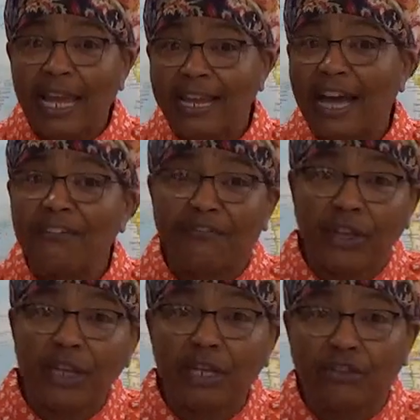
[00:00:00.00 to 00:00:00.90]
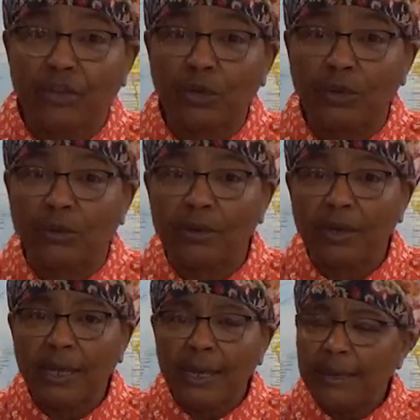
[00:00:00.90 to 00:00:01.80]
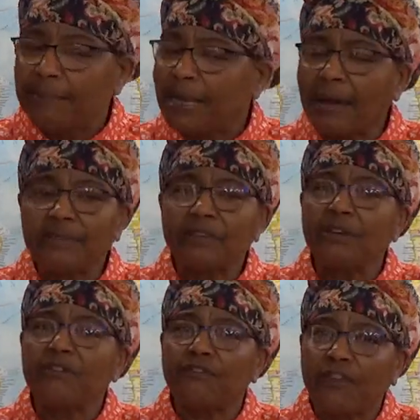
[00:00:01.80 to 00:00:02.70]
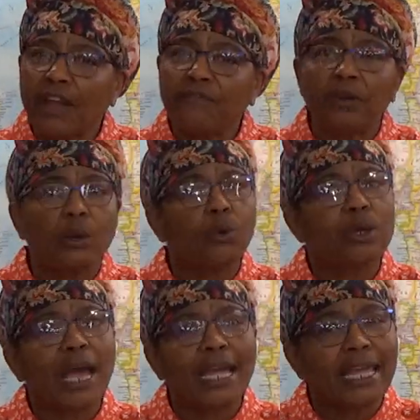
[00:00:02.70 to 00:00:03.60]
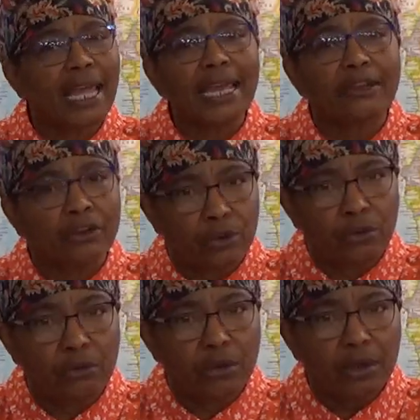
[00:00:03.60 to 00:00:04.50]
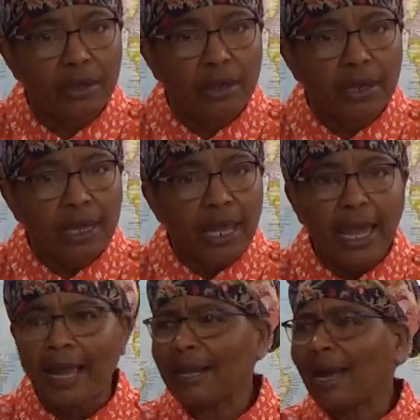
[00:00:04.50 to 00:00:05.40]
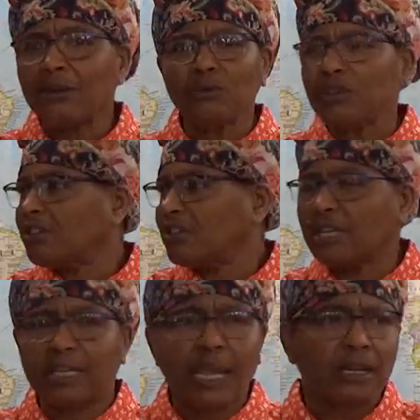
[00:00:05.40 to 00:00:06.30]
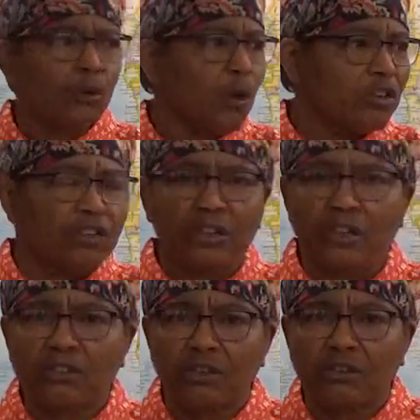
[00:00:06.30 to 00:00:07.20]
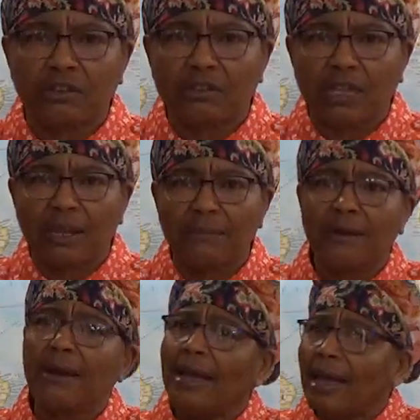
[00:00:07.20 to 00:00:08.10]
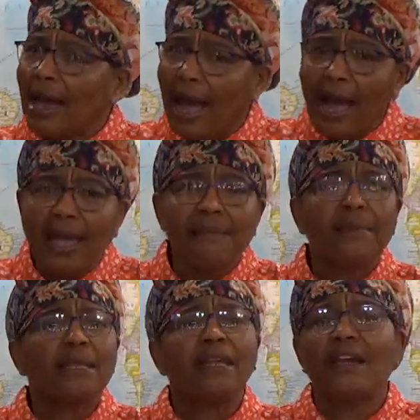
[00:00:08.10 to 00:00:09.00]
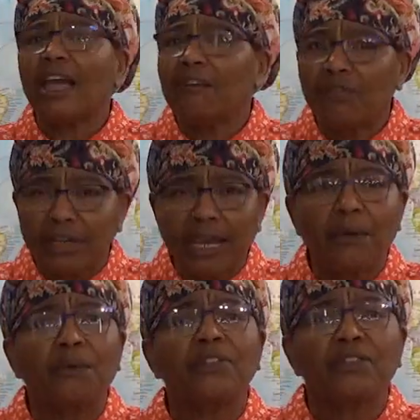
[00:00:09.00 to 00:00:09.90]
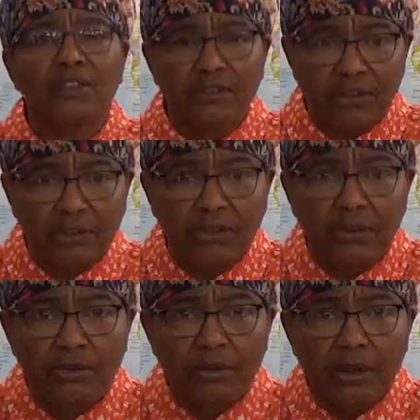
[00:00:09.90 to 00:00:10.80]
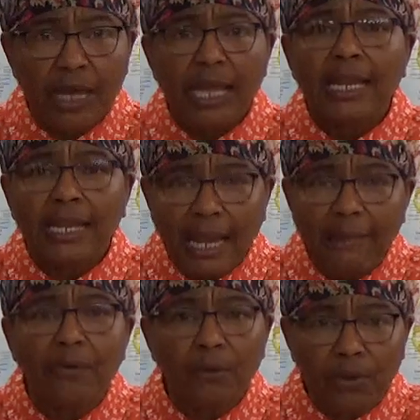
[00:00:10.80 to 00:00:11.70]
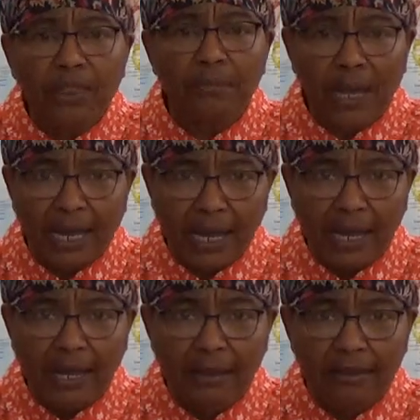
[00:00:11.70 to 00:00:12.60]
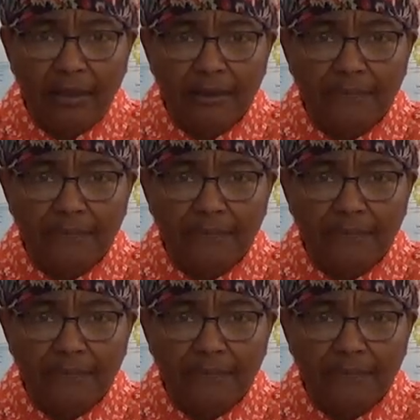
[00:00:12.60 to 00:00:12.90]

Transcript: and I feel it too. But I'm still faithful in what I can do. And I don't just sit down and watch other sisters labor. I am in here every day with the sisters, laboring with my hands.